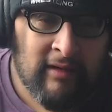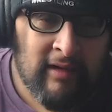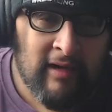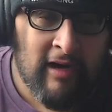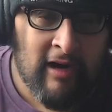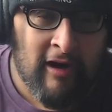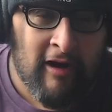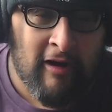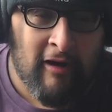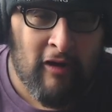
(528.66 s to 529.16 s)

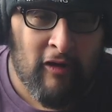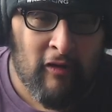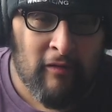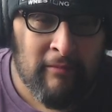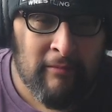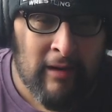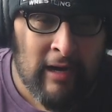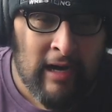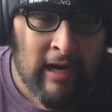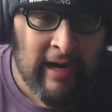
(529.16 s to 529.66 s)
Oh
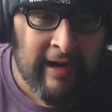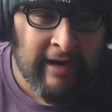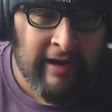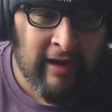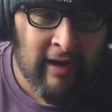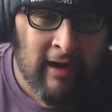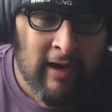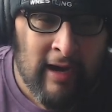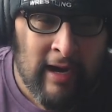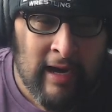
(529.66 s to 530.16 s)
my
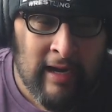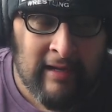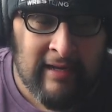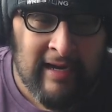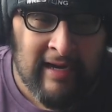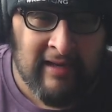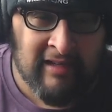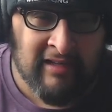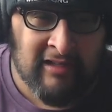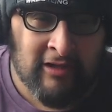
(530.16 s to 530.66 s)
god, that
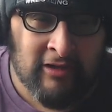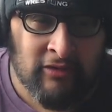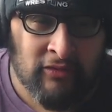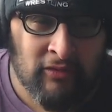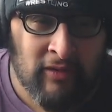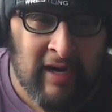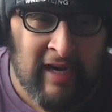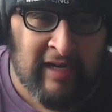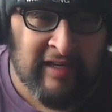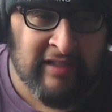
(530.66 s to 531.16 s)
is
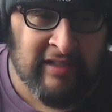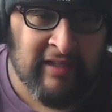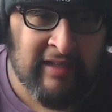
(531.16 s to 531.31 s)
crazy.